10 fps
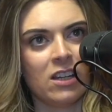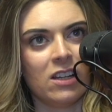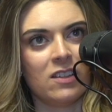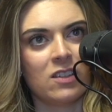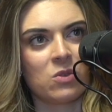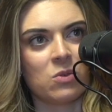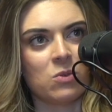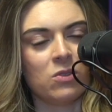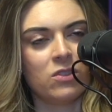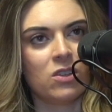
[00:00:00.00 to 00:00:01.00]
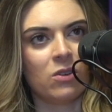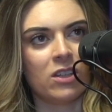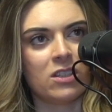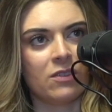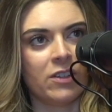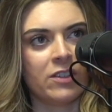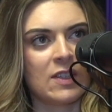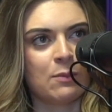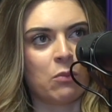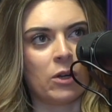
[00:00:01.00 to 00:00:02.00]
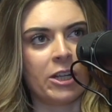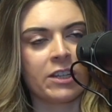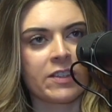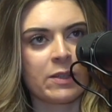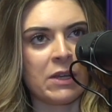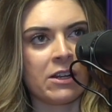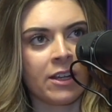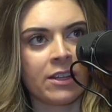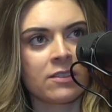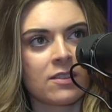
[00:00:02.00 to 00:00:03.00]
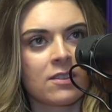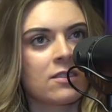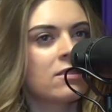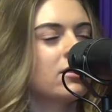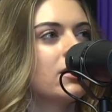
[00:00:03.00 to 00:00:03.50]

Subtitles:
It's a cool, totally different sporting experience.